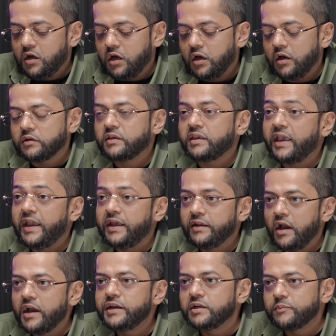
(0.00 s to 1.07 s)

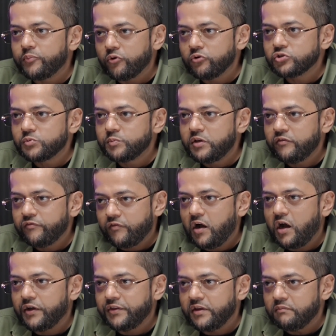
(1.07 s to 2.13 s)
K9 approached me,
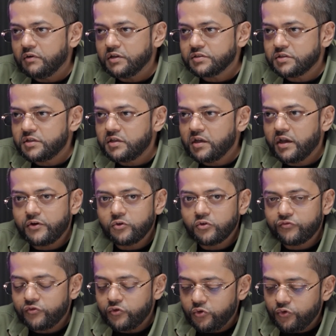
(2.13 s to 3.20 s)
Fahad and Majdi. I don't know
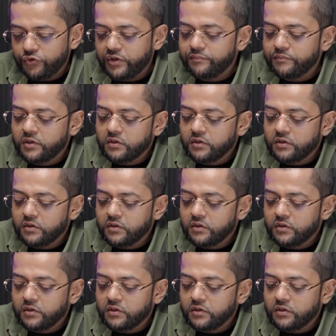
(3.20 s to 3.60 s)
if you know them.